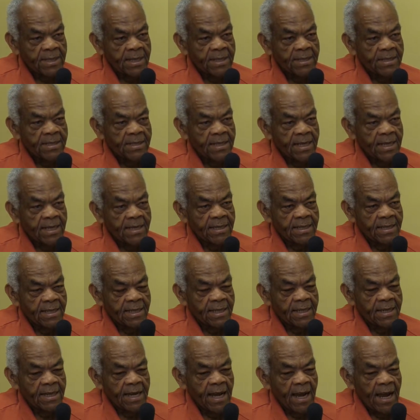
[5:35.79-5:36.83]

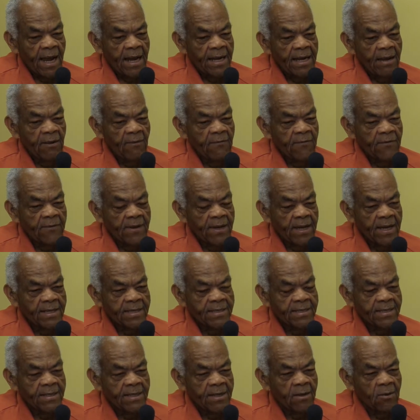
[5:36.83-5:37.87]
And I never
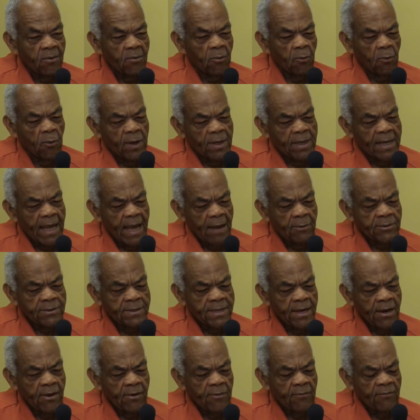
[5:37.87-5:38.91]
forget, one day I was
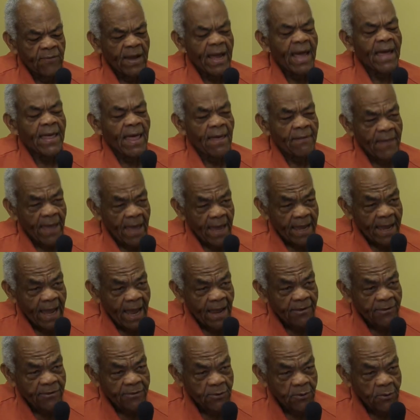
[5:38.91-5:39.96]
there, after I had
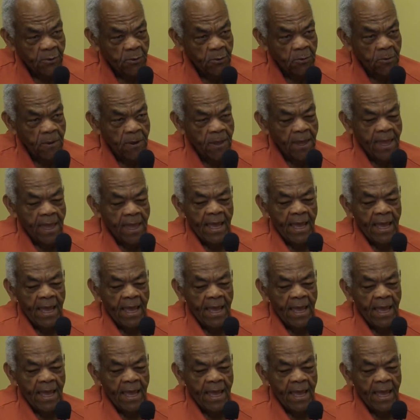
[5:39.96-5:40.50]
gotten to school,